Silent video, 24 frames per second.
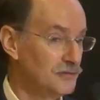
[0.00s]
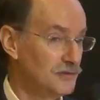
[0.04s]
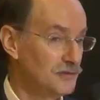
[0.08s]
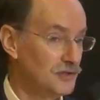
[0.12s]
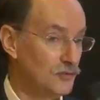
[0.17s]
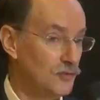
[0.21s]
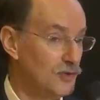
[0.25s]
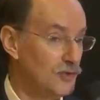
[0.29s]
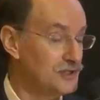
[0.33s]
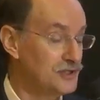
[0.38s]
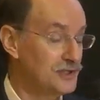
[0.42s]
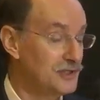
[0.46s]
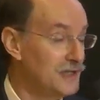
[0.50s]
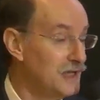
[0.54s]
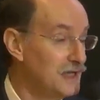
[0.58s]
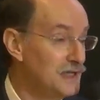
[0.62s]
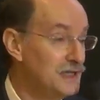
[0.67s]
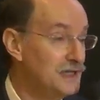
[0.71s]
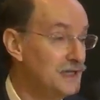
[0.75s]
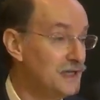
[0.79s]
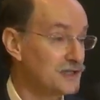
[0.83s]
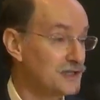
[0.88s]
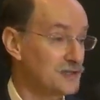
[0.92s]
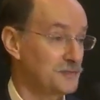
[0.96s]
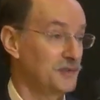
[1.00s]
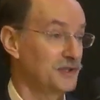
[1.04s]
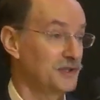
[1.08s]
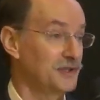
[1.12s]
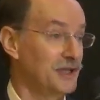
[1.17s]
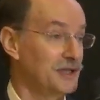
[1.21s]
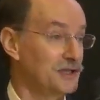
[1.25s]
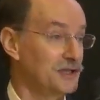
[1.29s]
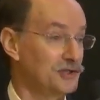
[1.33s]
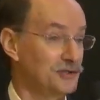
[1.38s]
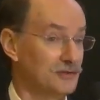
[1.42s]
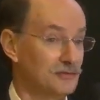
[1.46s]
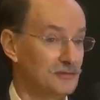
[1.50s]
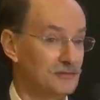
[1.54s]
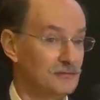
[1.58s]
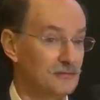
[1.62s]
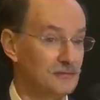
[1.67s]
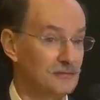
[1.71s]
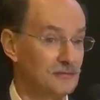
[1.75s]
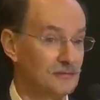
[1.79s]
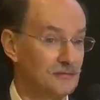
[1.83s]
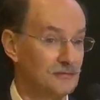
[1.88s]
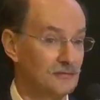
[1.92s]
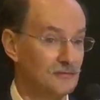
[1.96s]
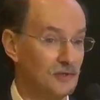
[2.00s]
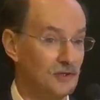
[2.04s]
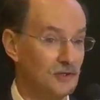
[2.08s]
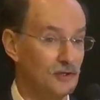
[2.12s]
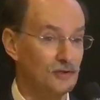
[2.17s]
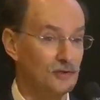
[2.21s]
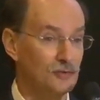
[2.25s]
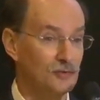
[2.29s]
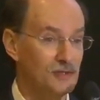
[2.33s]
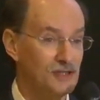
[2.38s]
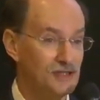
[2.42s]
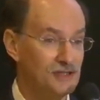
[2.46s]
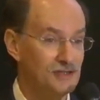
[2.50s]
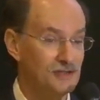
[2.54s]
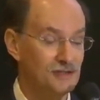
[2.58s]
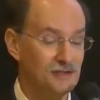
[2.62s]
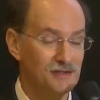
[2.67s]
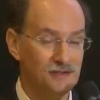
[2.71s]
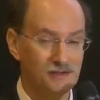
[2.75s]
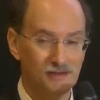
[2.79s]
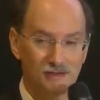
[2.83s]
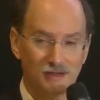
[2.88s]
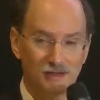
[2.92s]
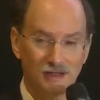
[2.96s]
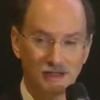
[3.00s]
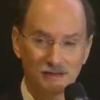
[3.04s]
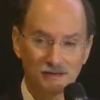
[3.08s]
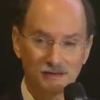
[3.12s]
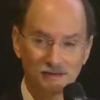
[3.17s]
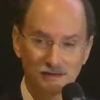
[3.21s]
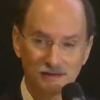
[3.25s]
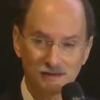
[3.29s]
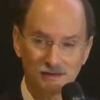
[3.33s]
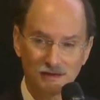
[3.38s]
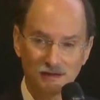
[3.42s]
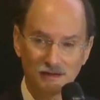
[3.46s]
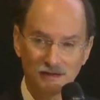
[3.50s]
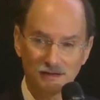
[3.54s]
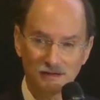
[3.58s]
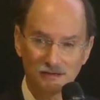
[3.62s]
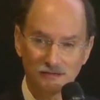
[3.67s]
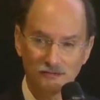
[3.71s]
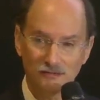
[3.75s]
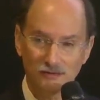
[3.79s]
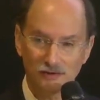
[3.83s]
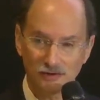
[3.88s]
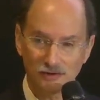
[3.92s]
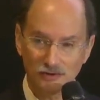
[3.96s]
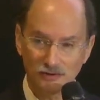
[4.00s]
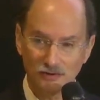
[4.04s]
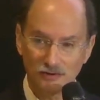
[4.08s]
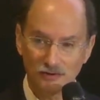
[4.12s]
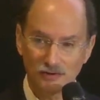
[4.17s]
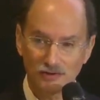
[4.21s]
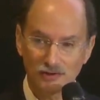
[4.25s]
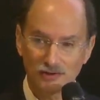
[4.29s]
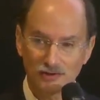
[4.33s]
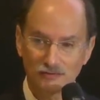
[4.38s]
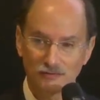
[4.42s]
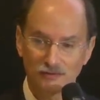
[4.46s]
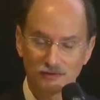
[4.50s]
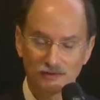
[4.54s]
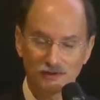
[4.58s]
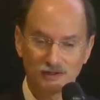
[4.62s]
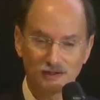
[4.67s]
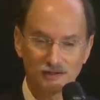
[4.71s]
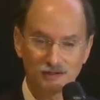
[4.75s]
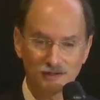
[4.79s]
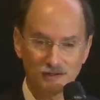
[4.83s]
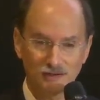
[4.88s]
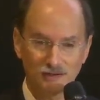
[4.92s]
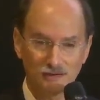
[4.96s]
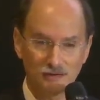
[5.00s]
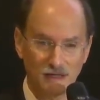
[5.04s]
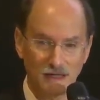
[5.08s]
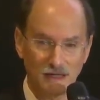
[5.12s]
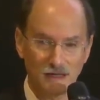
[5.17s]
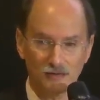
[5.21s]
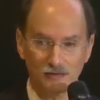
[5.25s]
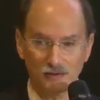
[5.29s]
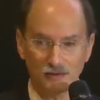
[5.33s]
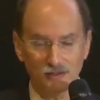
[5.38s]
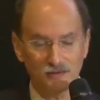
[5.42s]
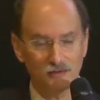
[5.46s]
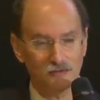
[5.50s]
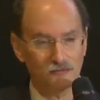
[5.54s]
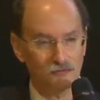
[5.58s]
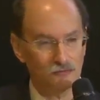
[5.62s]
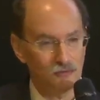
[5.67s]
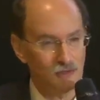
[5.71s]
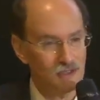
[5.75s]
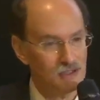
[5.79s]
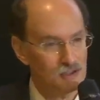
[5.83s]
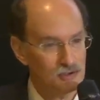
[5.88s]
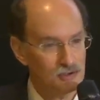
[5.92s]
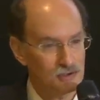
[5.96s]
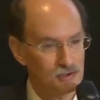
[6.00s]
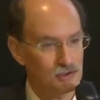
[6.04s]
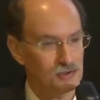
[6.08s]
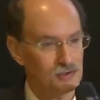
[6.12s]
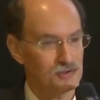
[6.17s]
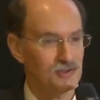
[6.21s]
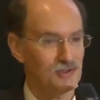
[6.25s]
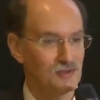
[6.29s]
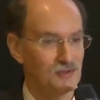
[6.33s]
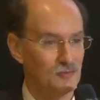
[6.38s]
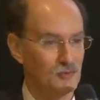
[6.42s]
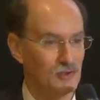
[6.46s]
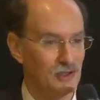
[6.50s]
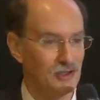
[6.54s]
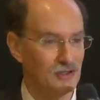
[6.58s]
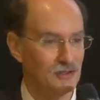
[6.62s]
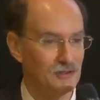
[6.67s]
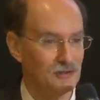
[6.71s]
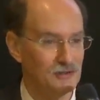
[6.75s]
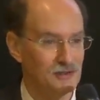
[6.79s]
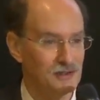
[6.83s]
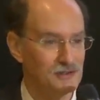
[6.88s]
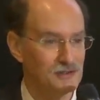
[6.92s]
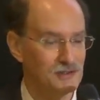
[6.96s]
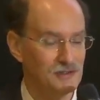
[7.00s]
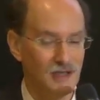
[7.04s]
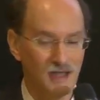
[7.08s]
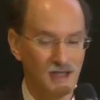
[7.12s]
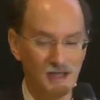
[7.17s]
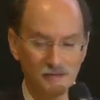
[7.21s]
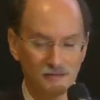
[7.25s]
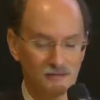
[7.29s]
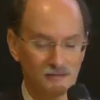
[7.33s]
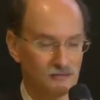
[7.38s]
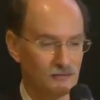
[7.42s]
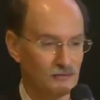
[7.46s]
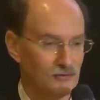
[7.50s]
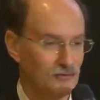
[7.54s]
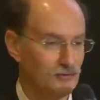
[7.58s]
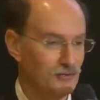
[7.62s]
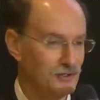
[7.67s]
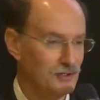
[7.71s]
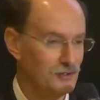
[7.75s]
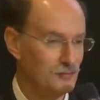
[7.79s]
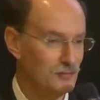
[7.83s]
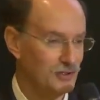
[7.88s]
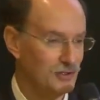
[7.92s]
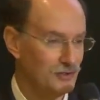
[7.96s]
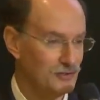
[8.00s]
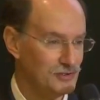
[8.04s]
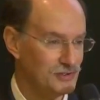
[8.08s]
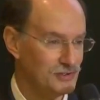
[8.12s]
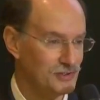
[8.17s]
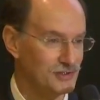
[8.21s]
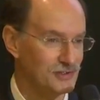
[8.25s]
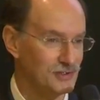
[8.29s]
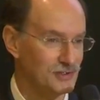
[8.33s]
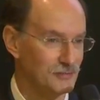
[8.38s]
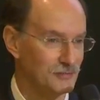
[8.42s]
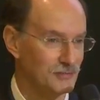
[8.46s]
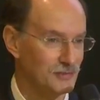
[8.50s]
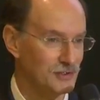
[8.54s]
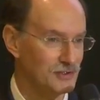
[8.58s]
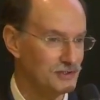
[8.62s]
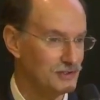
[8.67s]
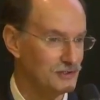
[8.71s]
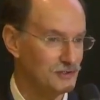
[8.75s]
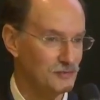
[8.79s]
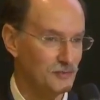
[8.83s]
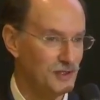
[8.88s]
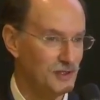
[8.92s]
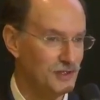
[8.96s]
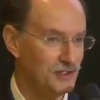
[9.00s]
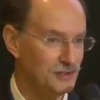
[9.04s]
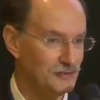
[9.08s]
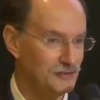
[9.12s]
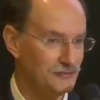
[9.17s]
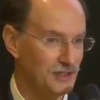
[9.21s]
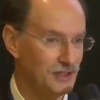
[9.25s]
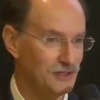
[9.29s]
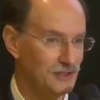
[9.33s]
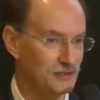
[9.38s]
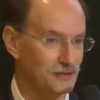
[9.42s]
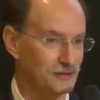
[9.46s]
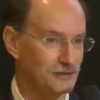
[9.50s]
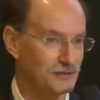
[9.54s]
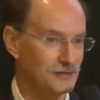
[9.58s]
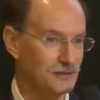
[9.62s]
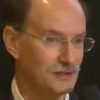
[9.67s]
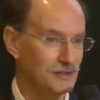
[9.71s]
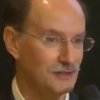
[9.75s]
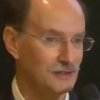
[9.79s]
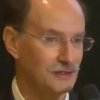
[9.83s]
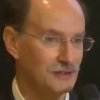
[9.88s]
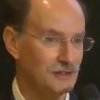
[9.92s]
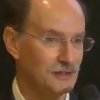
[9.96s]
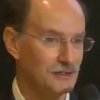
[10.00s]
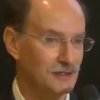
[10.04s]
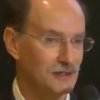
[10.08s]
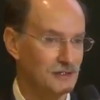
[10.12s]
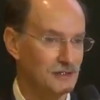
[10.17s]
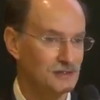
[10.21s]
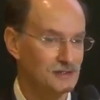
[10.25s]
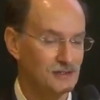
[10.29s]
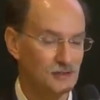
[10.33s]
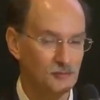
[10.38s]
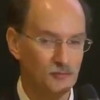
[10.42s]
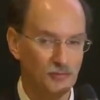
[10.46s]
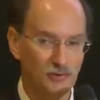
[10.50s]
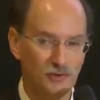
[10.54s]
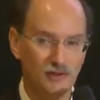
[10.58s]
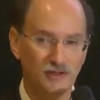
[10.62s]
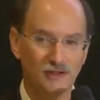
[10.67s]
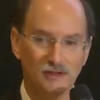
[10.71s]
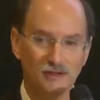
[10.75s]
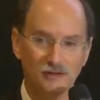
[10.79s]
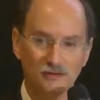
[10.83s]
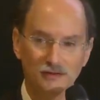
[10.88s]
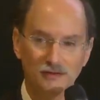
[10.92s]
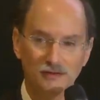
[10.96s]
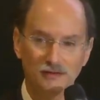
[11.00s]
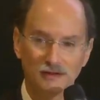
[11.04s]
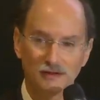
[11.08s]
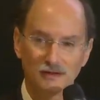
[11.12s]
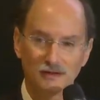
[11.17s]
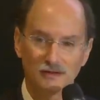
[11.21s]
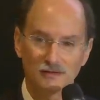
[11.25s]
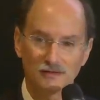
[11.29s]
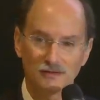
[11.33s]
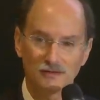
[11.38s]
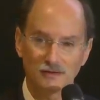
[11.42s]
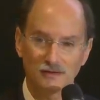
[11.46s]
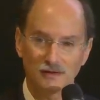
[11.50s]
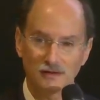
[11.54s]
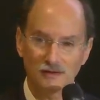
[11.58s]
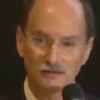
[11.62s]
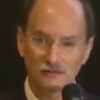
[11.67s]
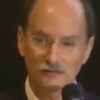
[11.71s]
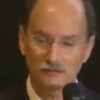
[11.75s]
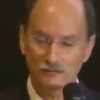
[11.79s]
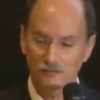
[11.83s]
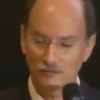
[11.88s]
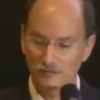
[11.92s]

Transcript: there wasn't any explanation. One of the reasons that this kind of research was considered out on the fringe somewhere is not through the empiricism, because there's plenty of data. It is completely uh,